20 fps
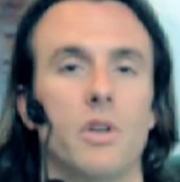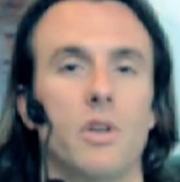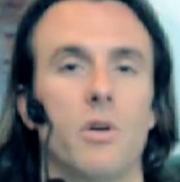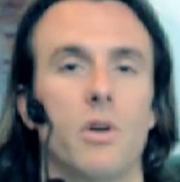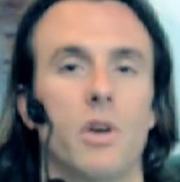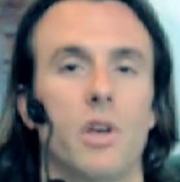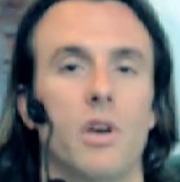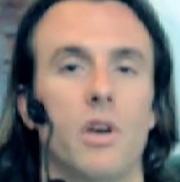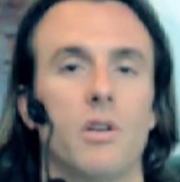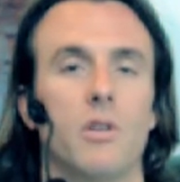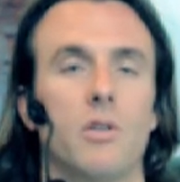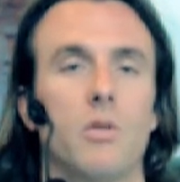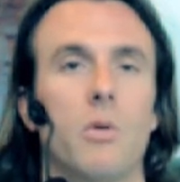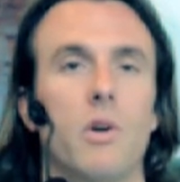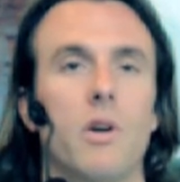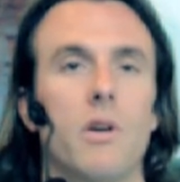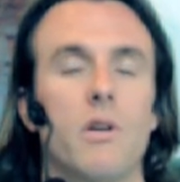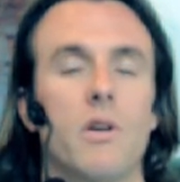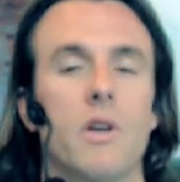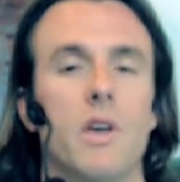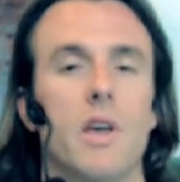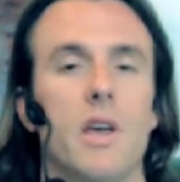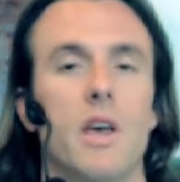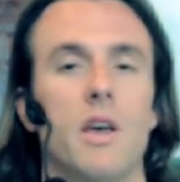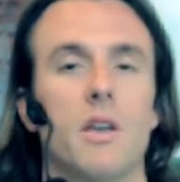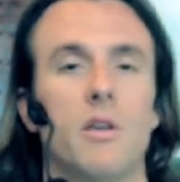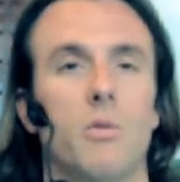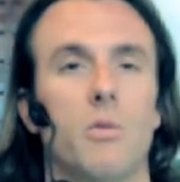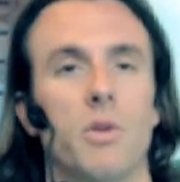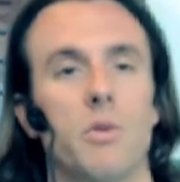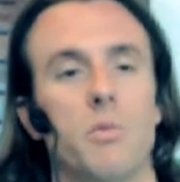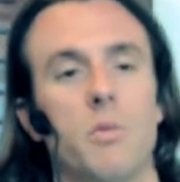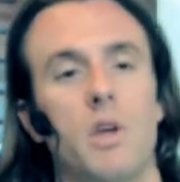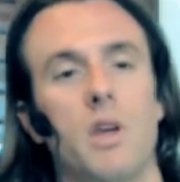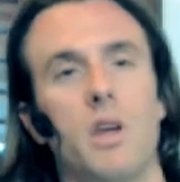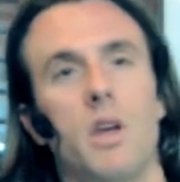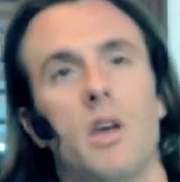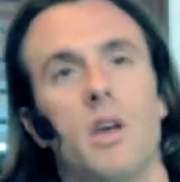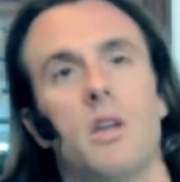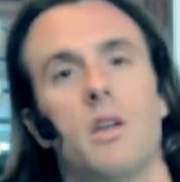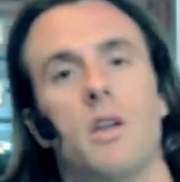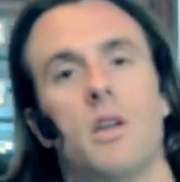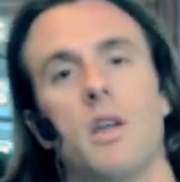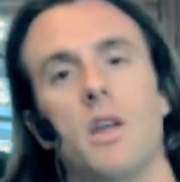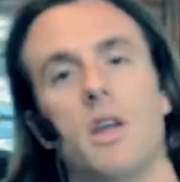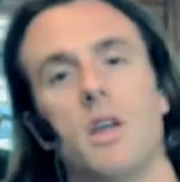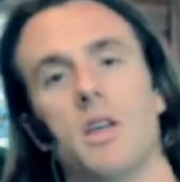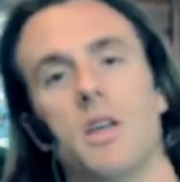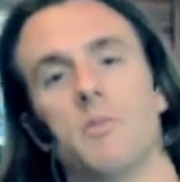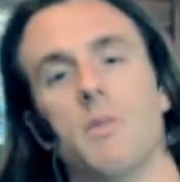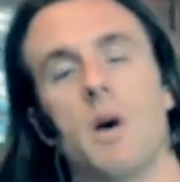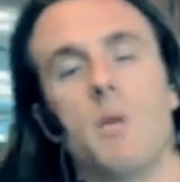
Yogi on Twitter. And with me is my